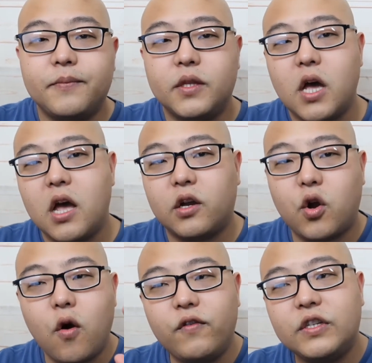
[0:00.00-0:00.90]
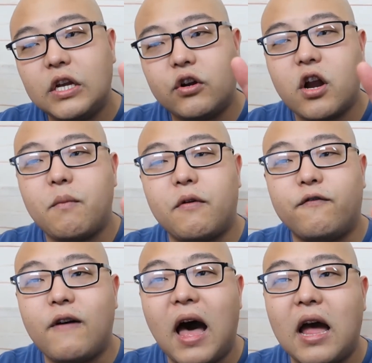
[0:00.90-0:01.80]
The covert secret number
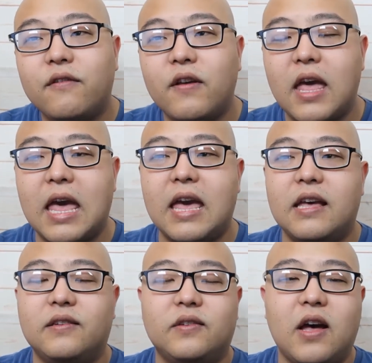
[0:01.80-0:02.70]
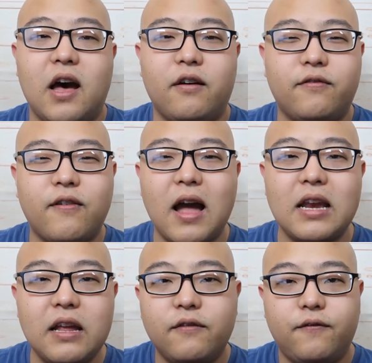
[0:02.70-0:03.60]
five is
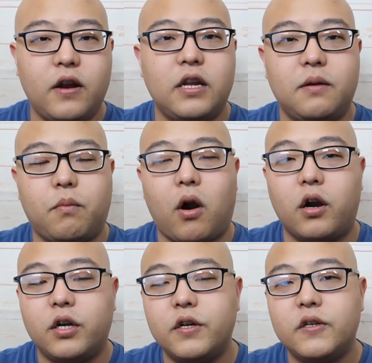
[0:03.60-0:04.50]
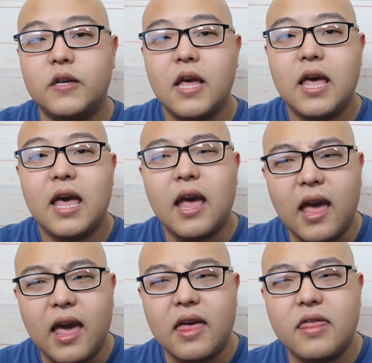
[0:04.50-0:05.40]
finding funding partners,
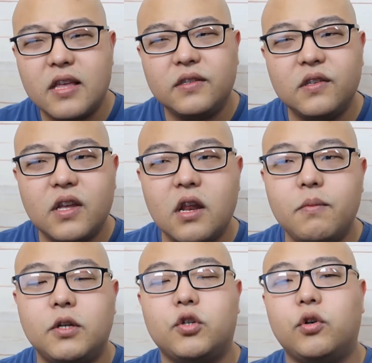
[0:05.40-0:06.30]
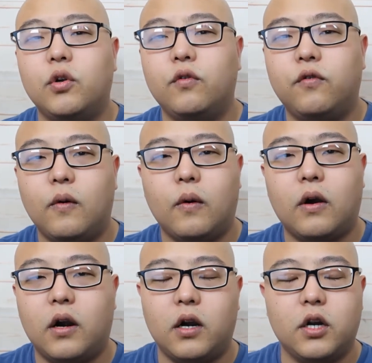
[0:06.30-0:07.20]
and this is going to be true
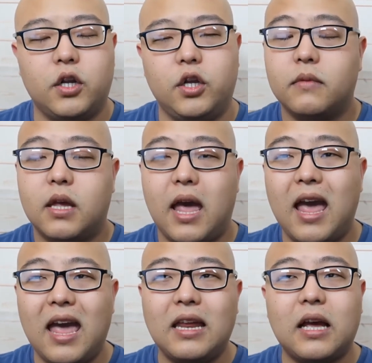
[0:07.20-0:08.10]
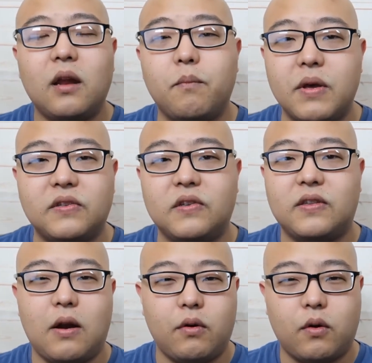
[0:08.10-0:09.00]
for any kind of business that